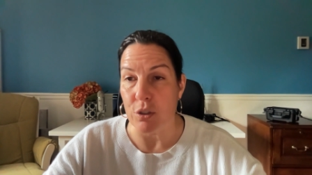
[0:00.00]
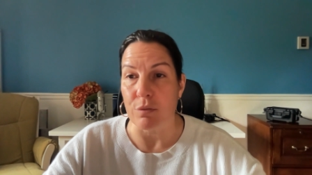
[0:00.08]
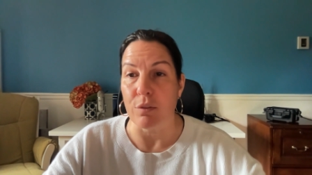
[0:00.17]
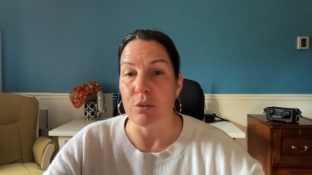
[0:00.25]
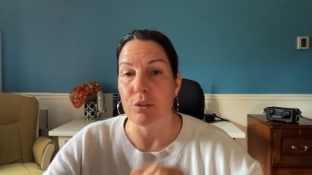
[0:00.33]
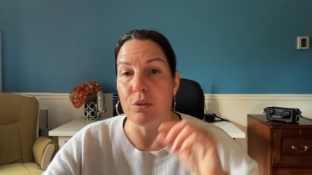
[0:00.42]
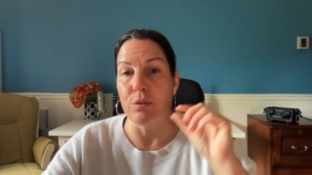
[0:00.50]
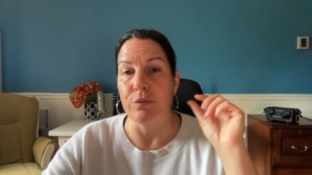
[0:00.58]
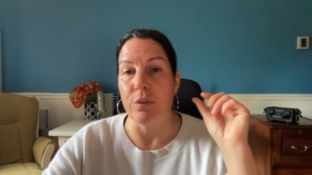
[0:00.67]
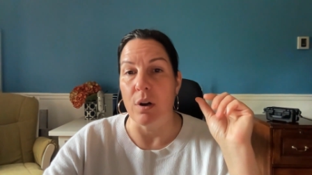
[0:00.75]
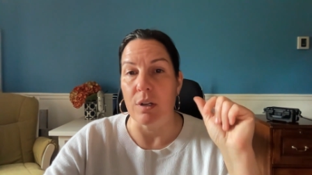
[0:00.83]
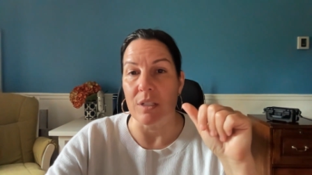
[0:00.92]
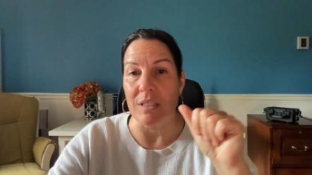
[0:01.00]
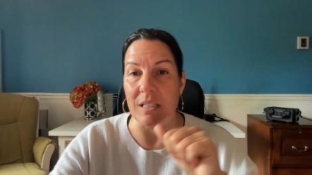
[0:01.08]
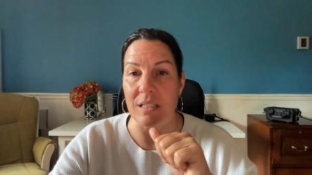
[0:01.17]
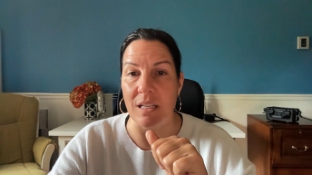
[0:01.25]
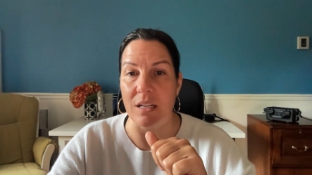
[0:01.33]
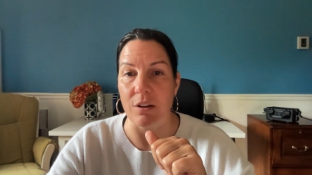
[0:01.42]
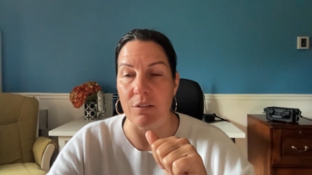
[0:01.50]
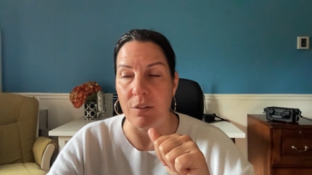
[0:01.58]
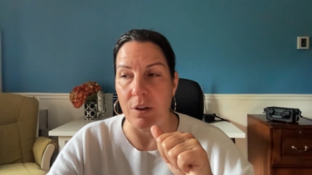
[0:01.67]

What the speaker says: of all, to focus instead of